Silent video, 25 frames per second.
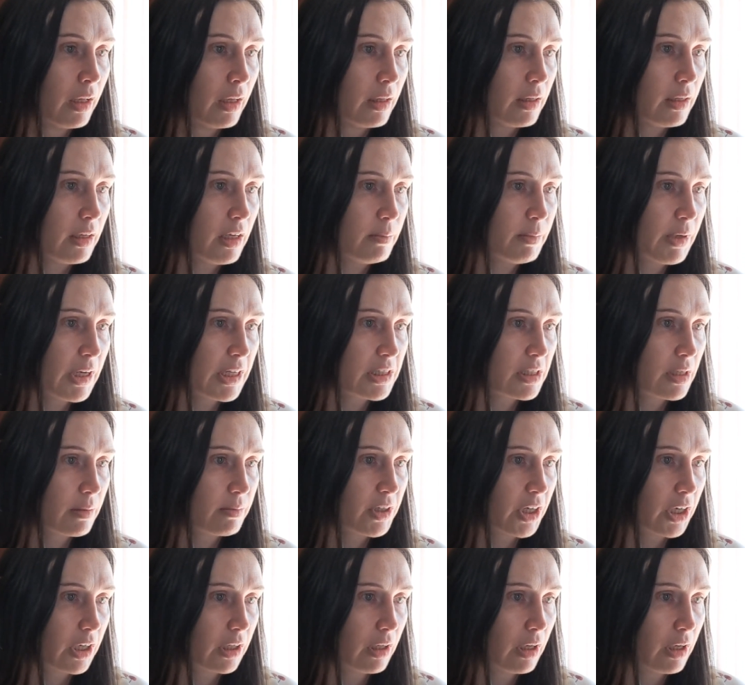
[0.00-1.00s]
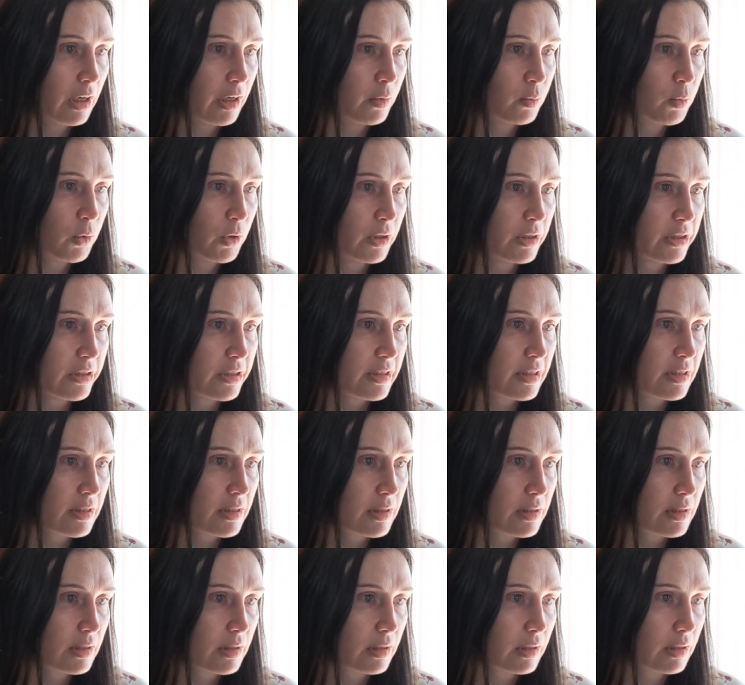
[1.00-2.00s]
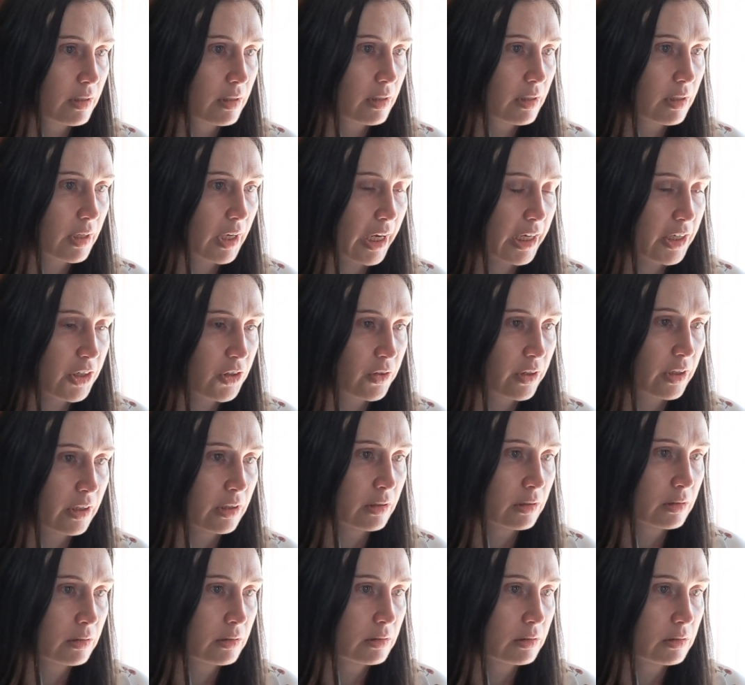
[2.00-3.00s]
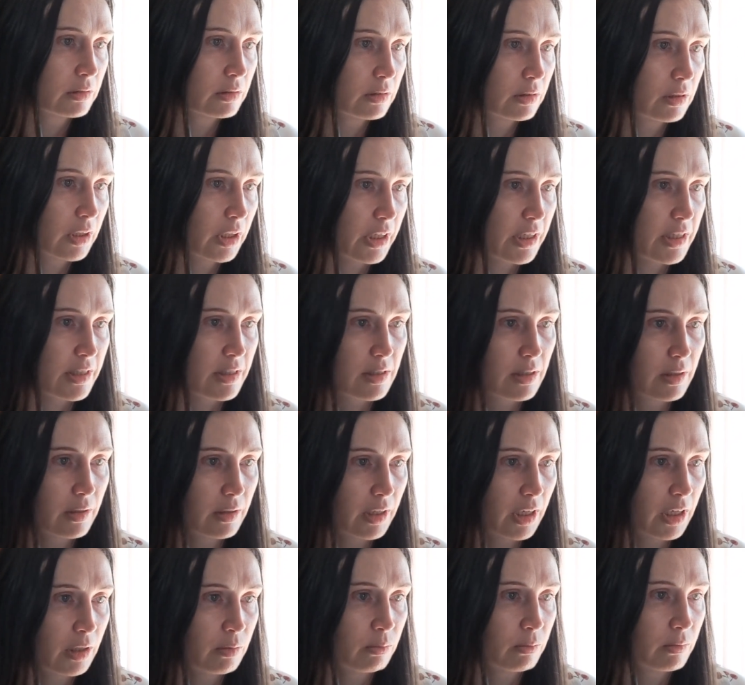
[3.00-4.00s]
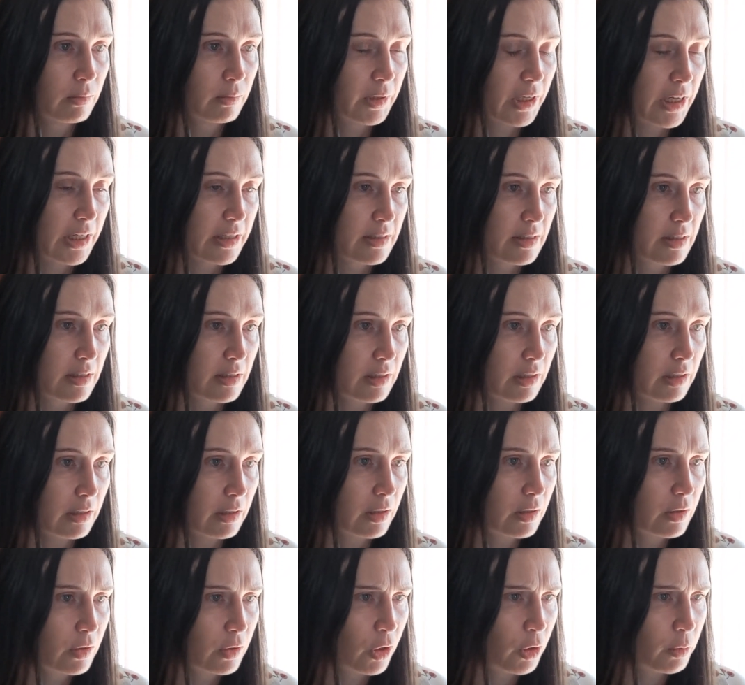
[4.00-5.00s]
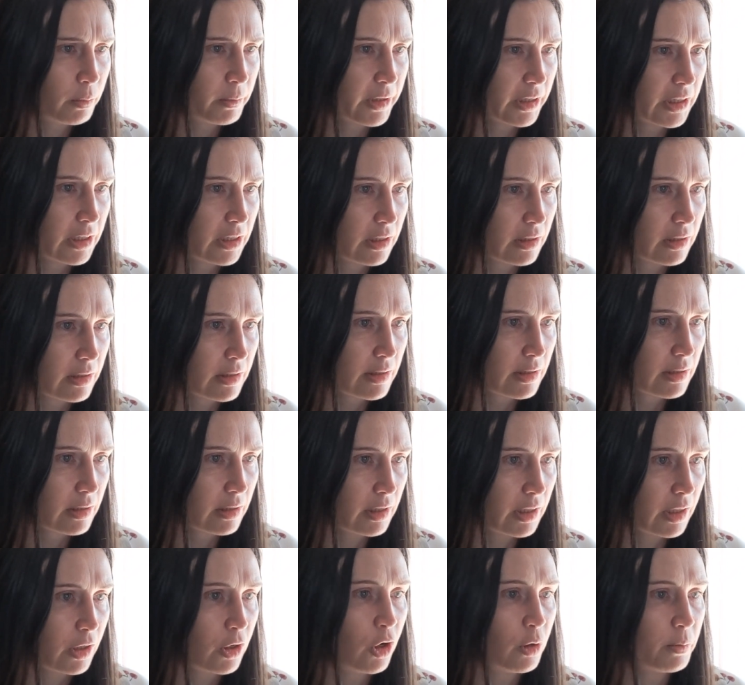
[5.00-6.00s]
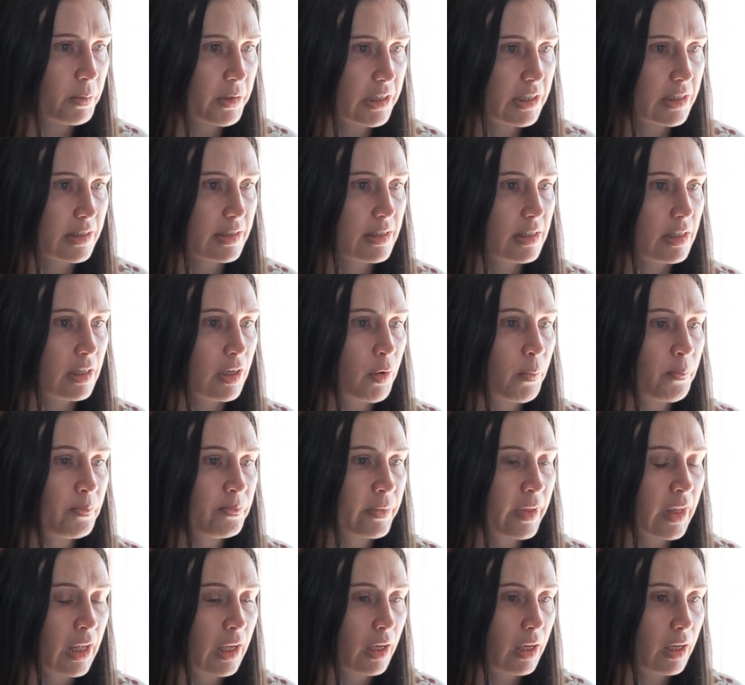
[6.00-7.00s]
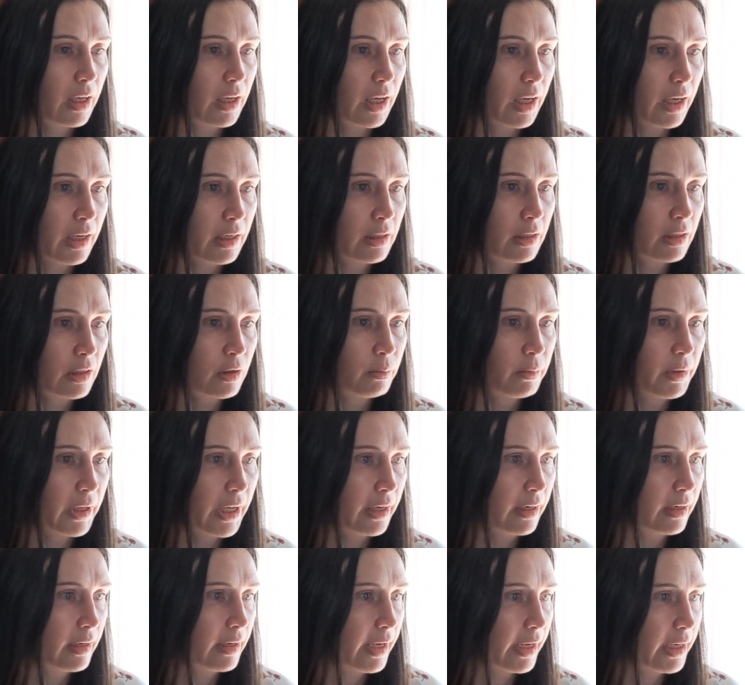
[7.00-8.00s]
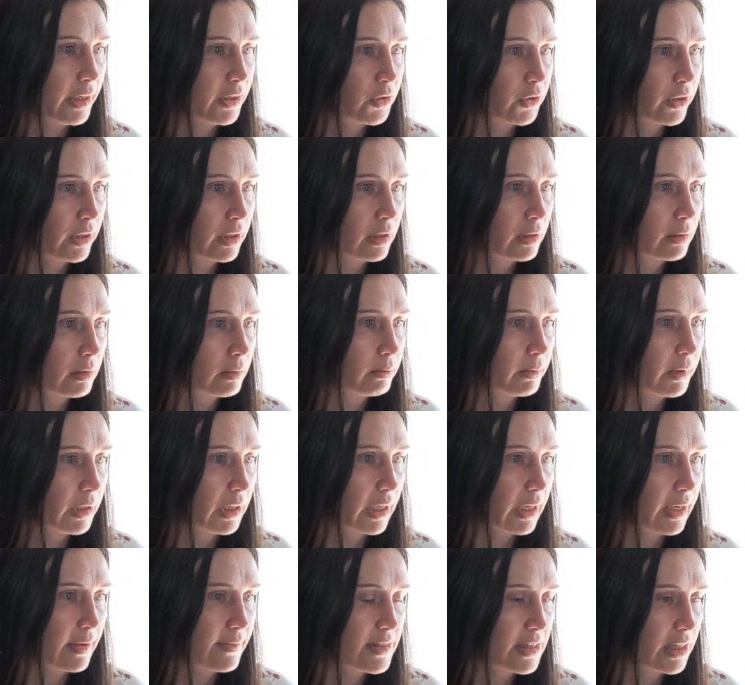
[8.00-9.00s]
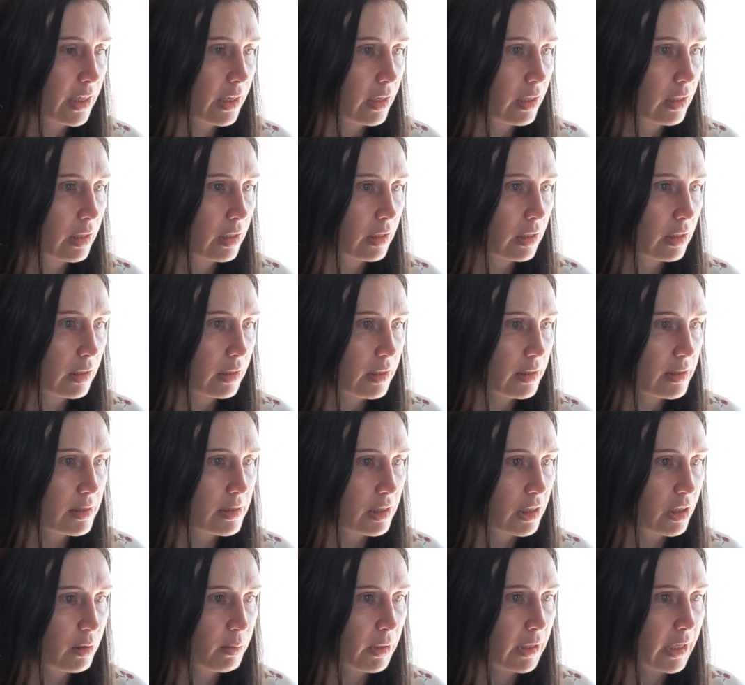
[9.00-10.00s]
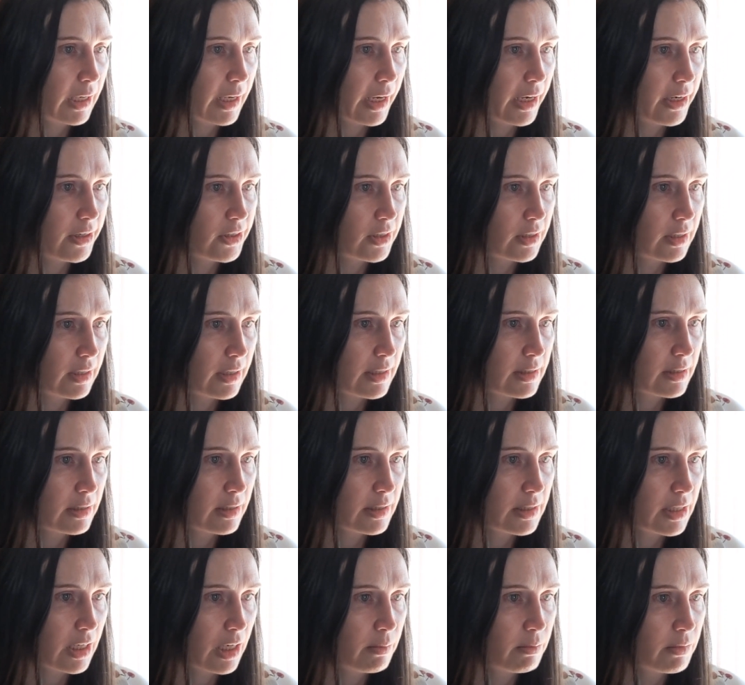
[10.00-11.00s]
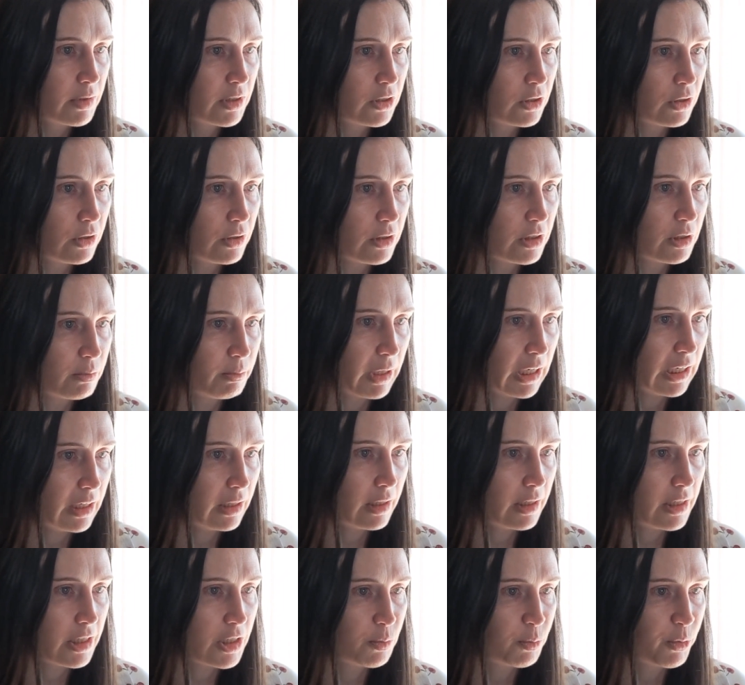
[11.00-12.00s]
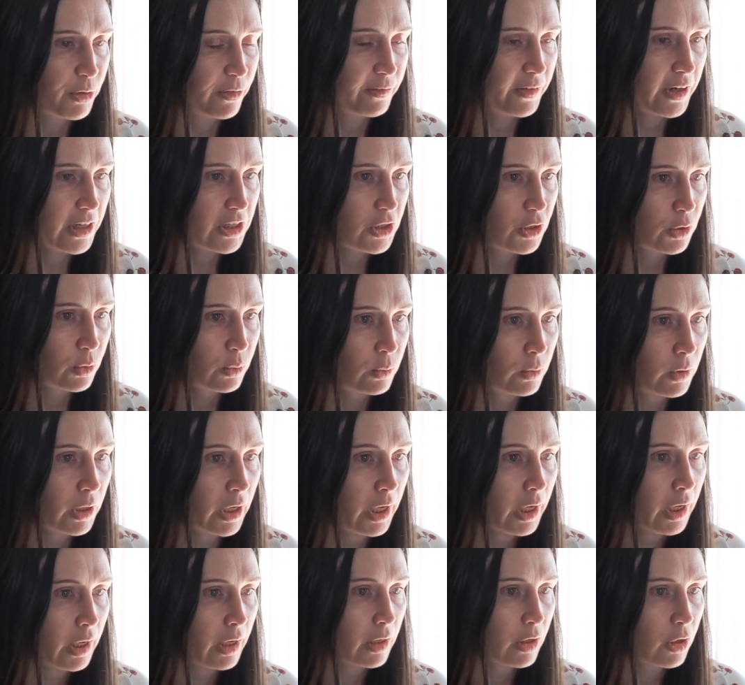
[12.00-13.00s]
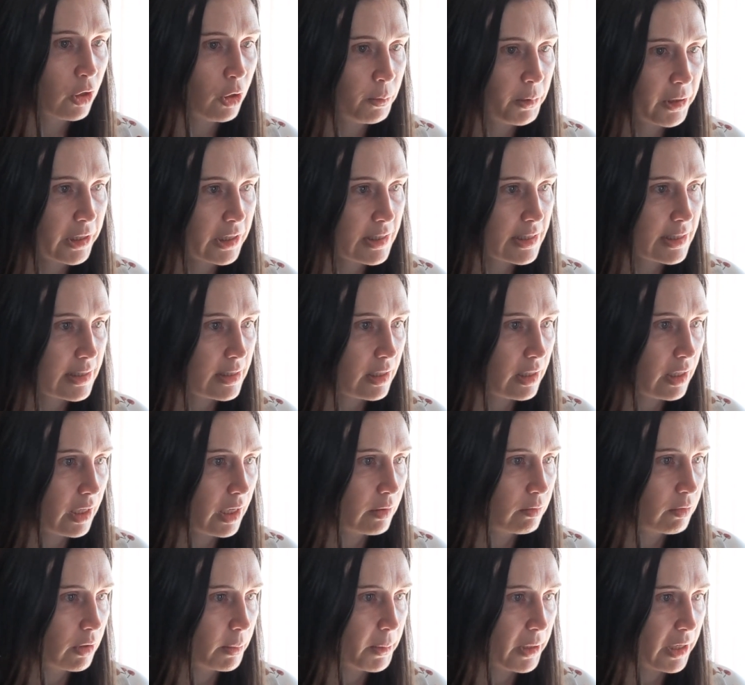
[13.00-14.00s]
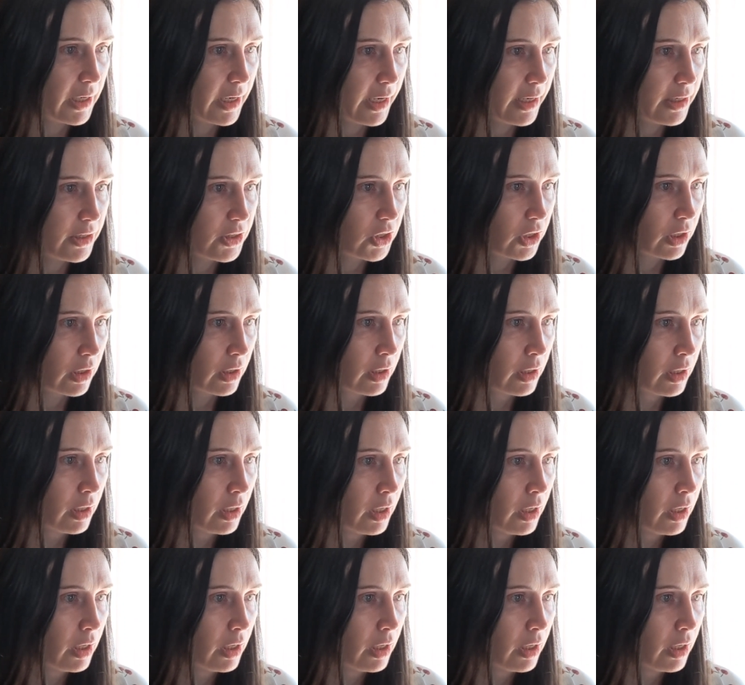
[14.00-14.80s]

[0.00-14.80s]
The email subject line was Adrian and his surname plus incompetent incompetency. Again, complainant Adrian believes that this communication is an attempt to demean his professional competency and reputation.